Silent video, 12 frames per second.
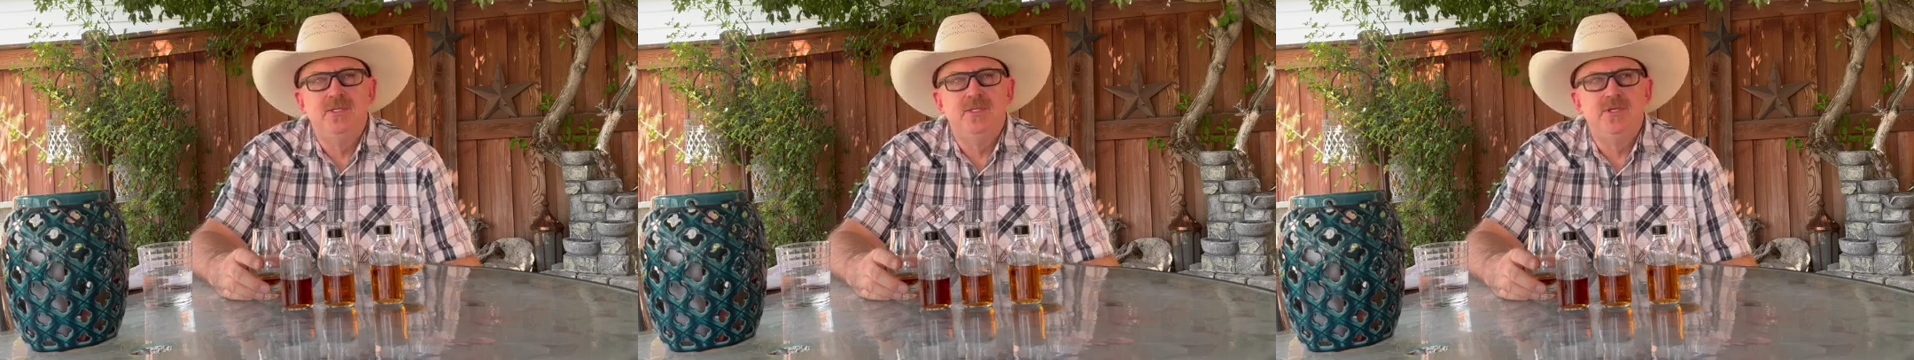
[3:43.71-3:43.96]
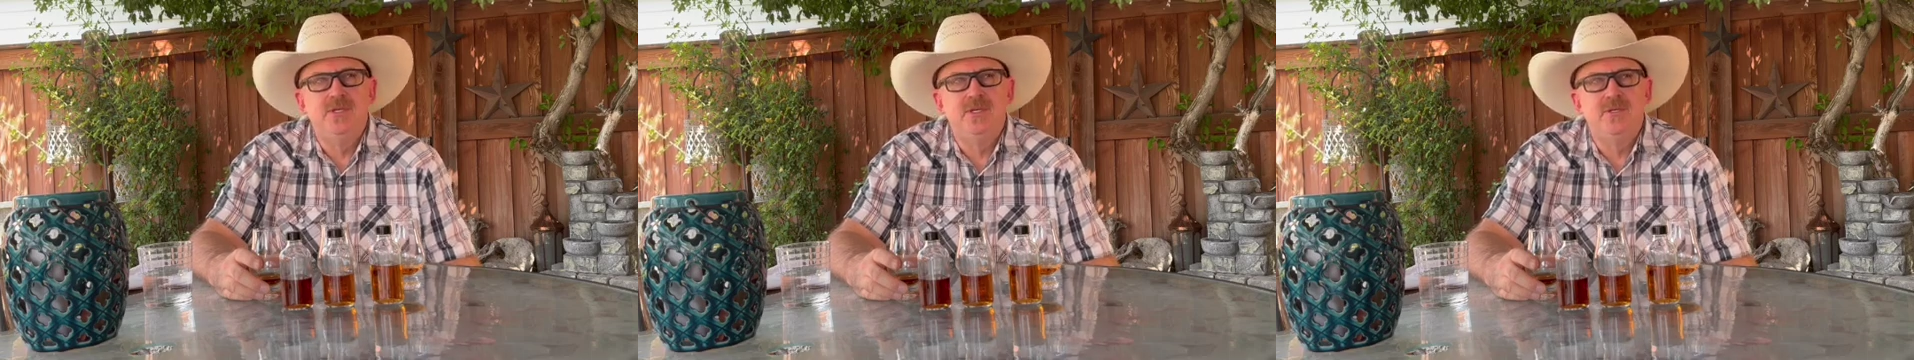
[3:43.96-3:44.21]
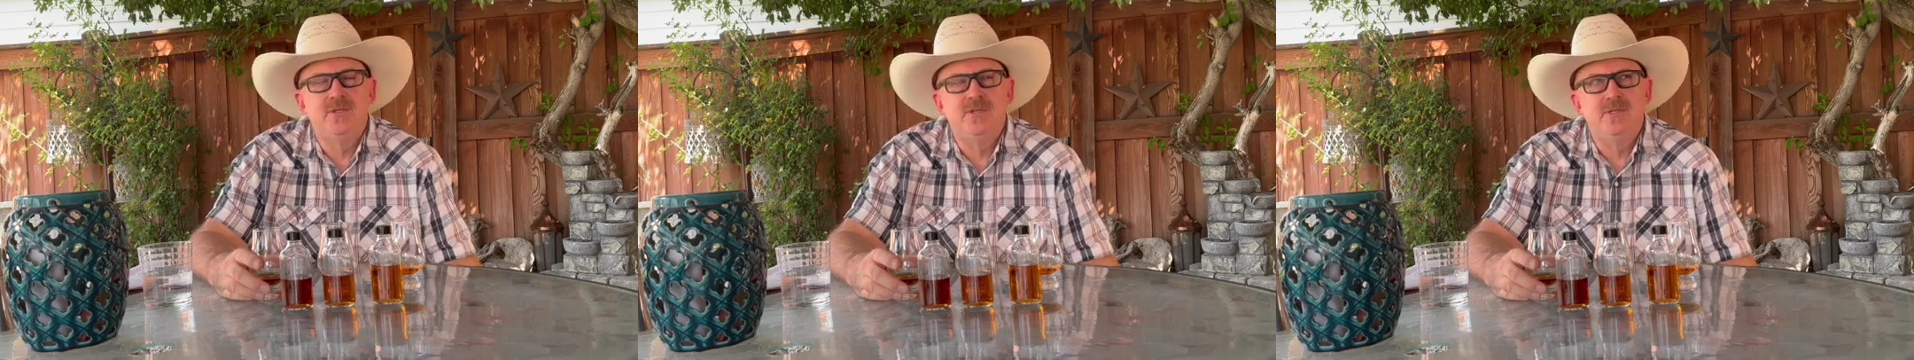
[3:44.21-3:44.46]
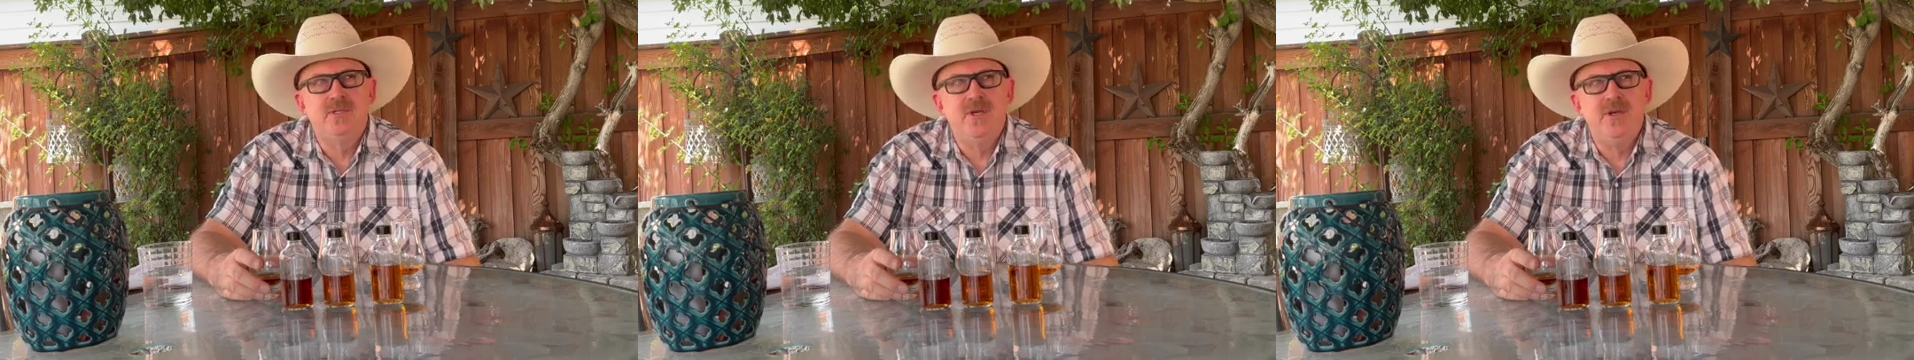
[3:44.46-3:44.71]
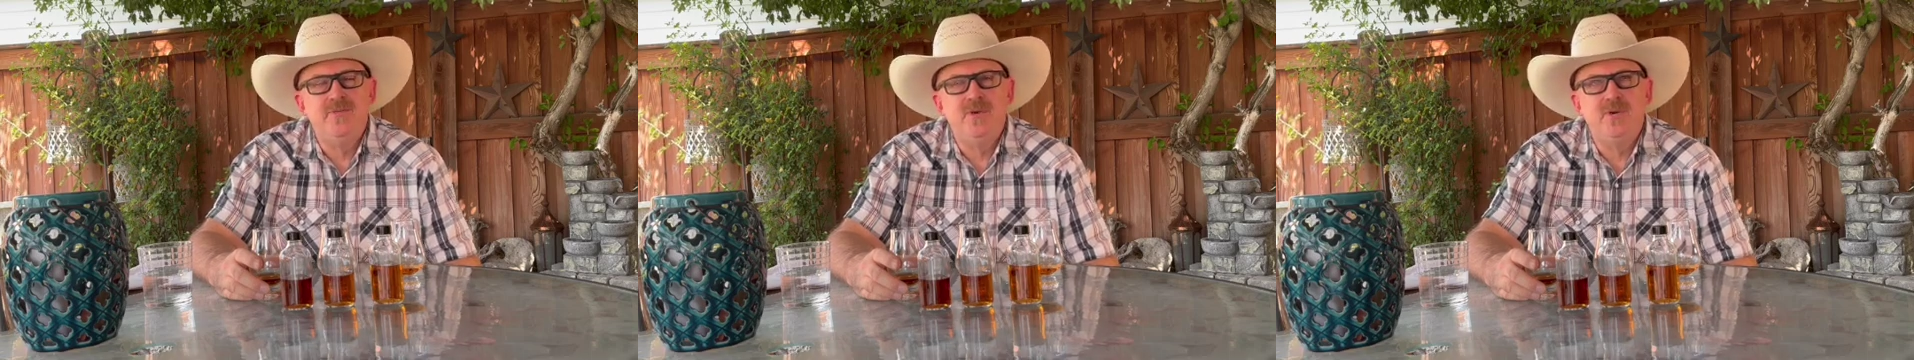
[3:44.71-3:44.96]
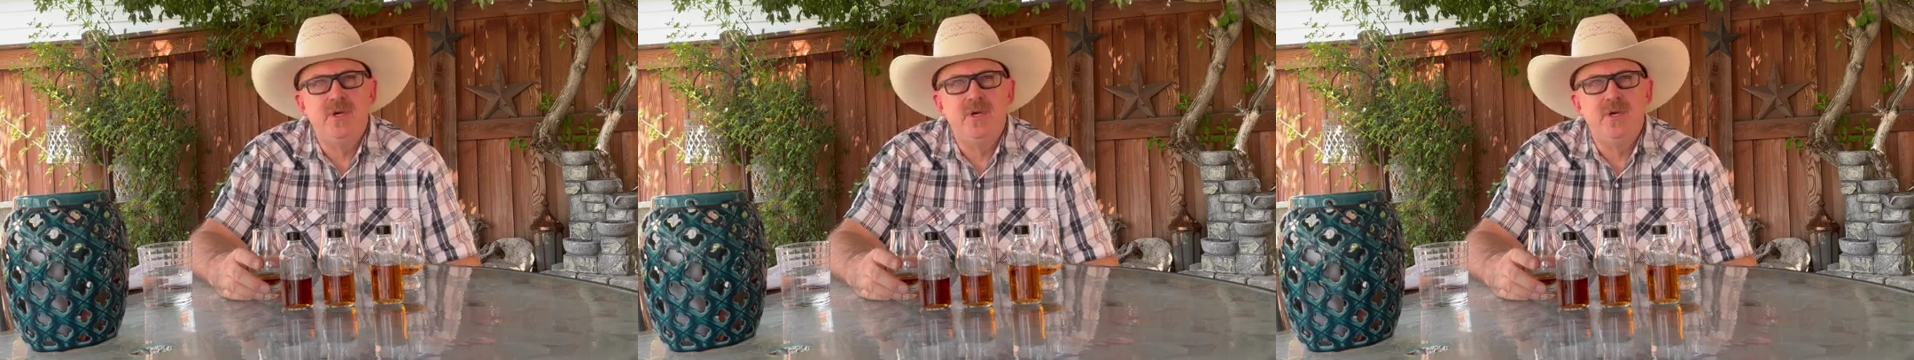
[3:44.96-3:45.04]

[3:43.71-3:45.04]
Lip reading: Just see if you